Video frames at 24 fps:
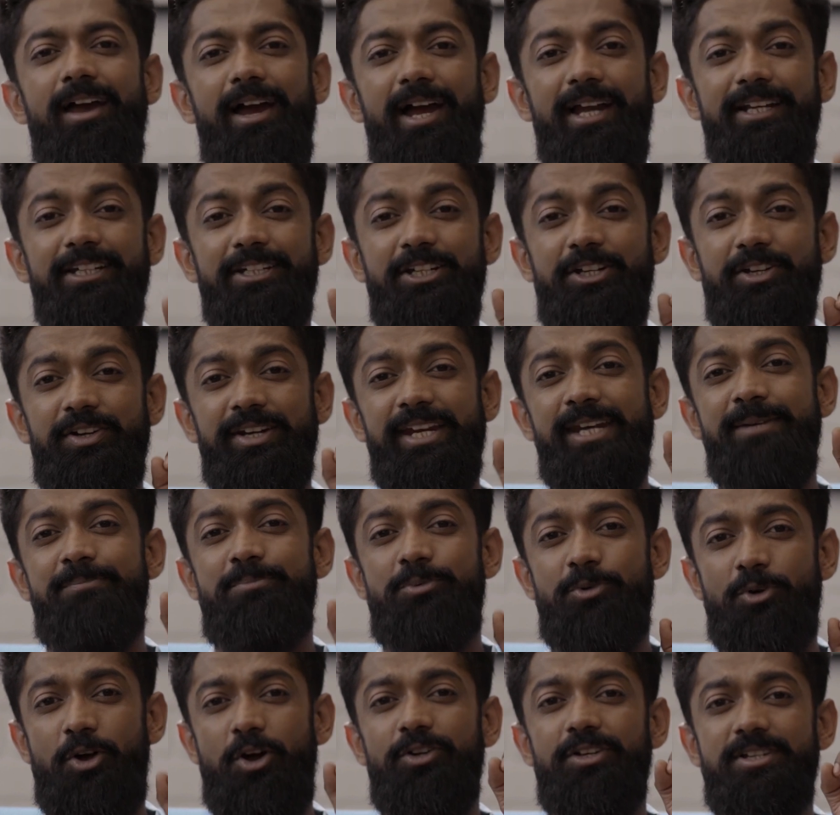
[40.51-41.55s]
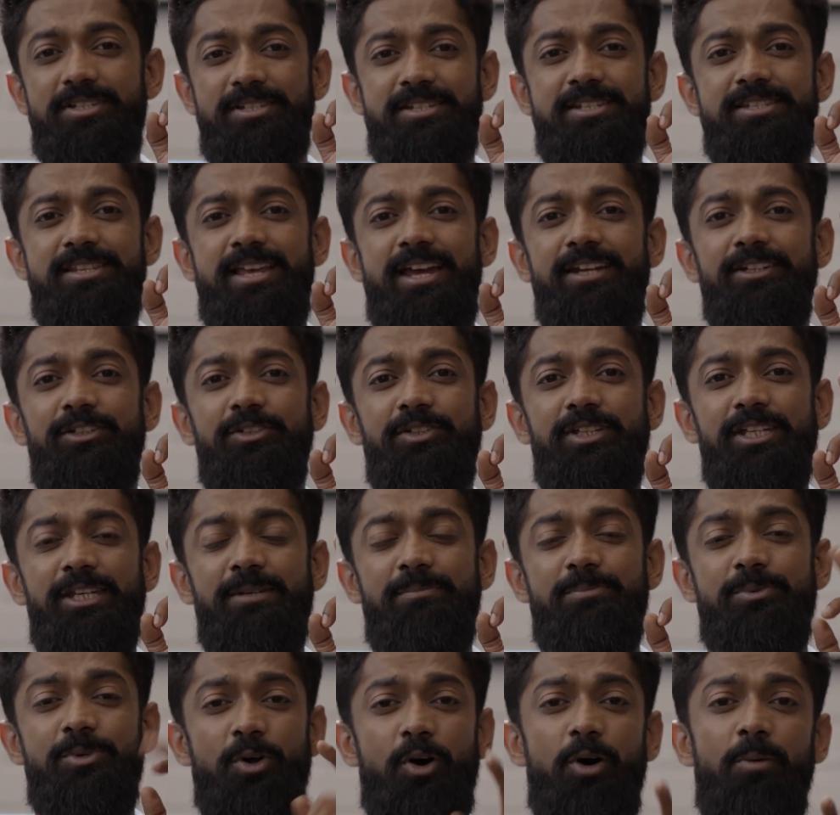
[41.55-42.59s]
and great products designed to
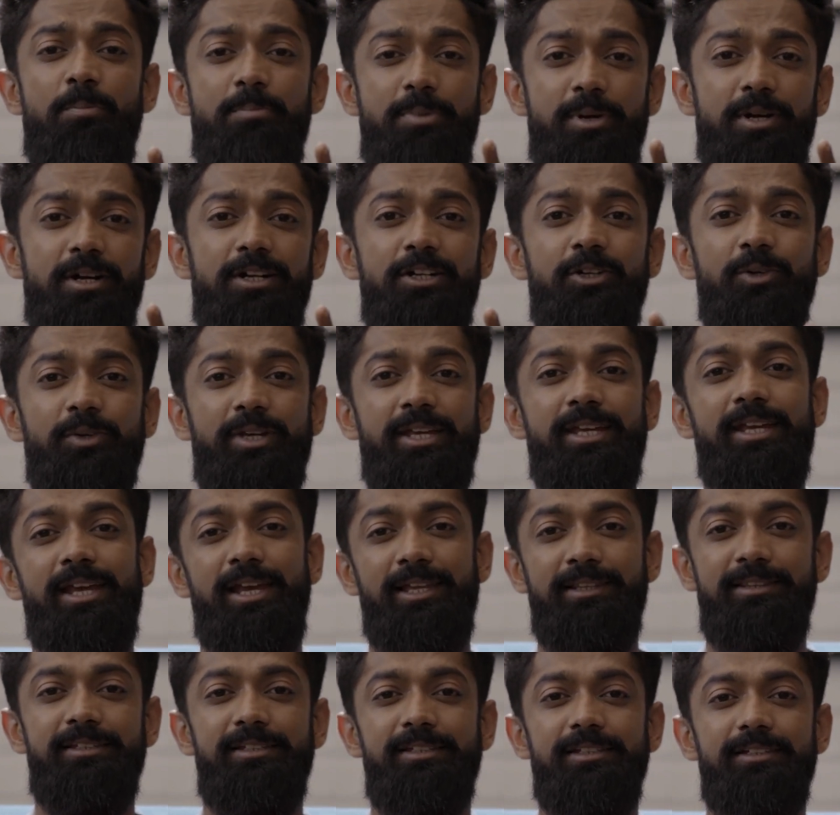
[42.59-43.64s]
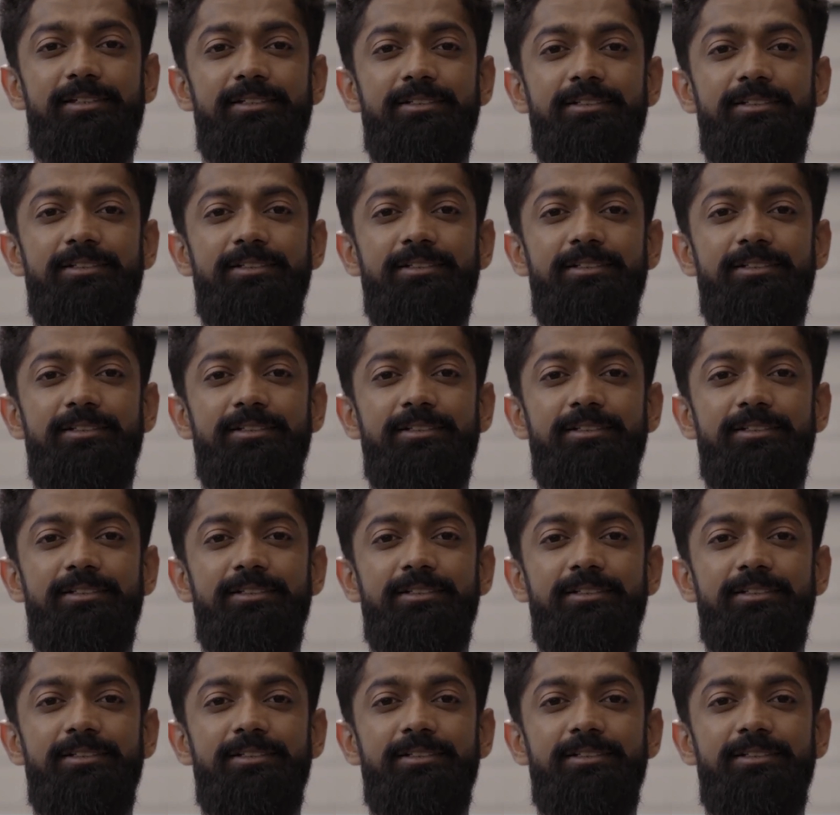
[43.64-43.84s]
keep your beard looking healthy.